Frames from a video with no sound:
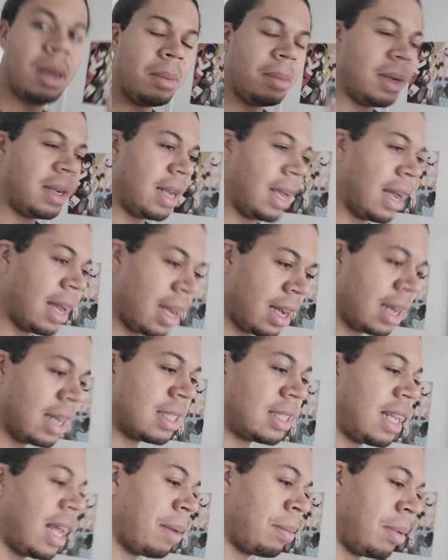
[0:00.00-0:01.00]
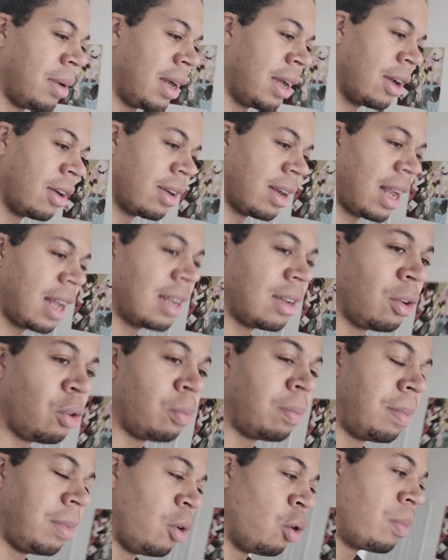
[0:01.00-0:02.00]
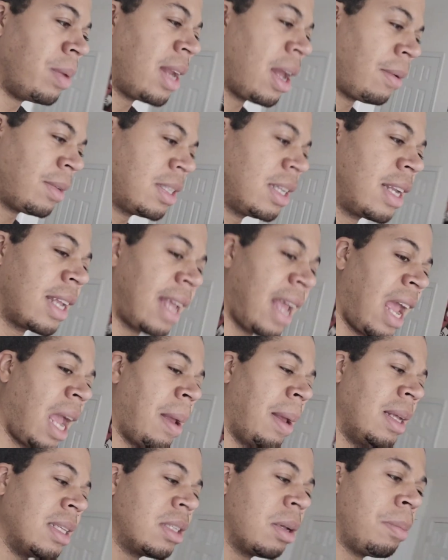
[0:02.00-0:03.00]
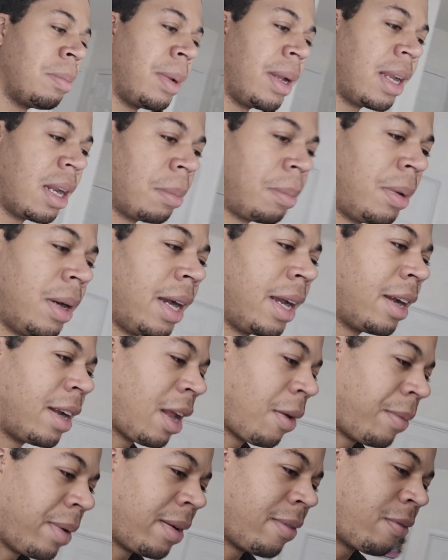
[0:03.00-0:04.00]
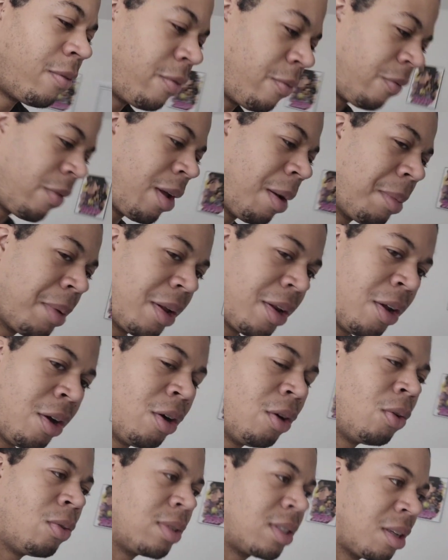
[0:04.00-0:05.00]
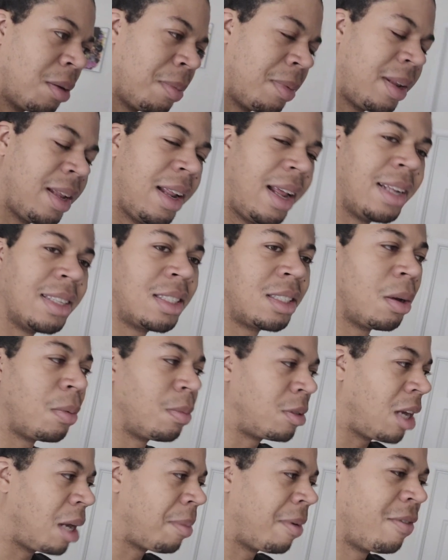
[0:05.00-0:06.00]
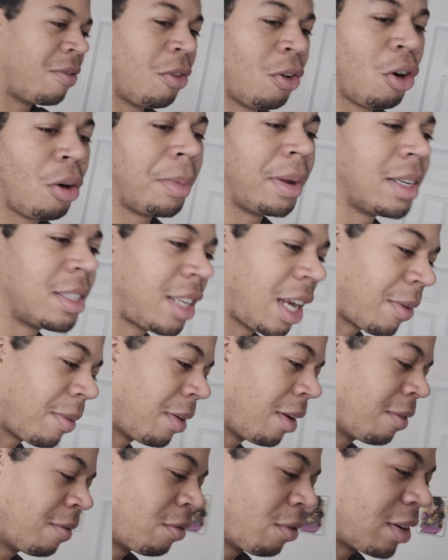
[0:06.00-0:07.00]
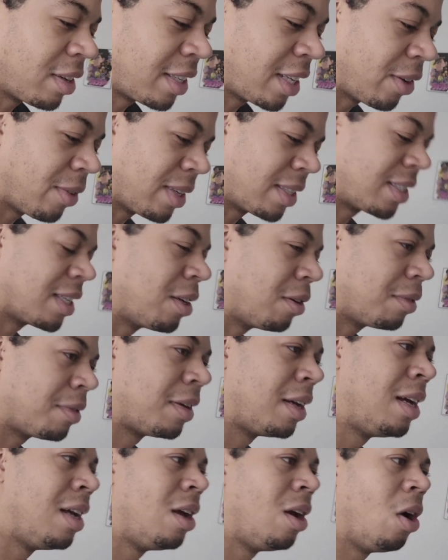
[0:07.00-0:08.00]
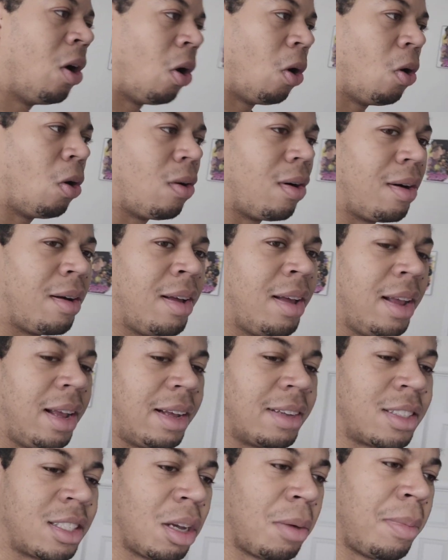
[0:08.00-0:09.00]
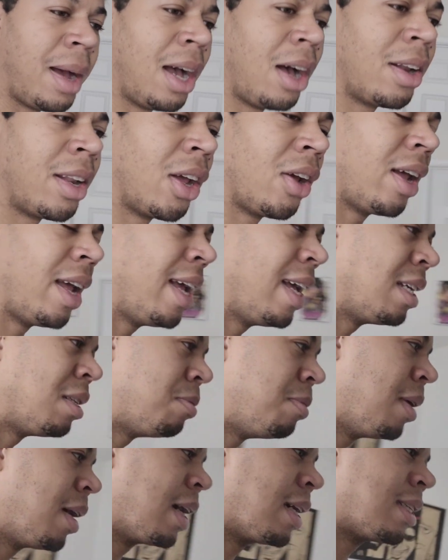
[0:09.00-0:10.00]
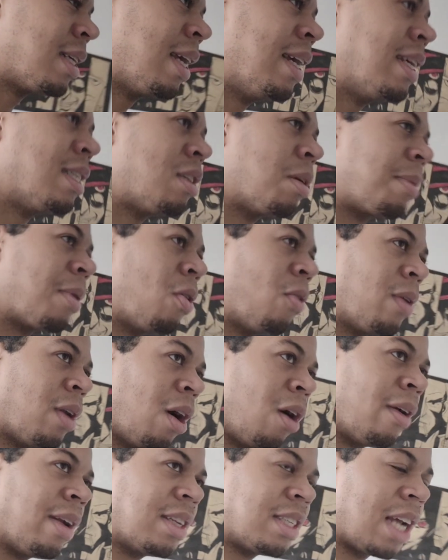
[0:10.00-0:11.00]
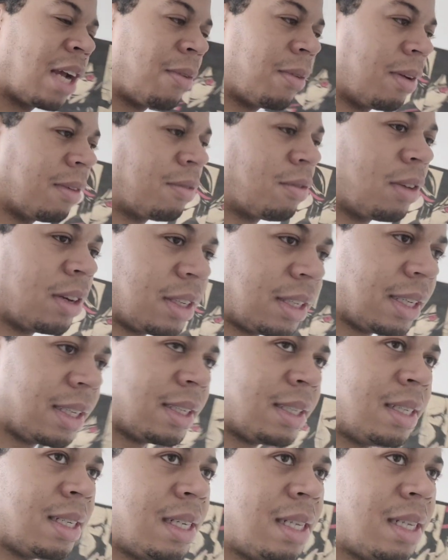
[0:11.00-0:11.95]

But yeah, unless that player, that newbie that was in the game, ends up being the player that we've come to know in some shape or form in Shangri-La Frontier itself. Or if somehow there is bugs that ends up going on in Shangri-La Frontier,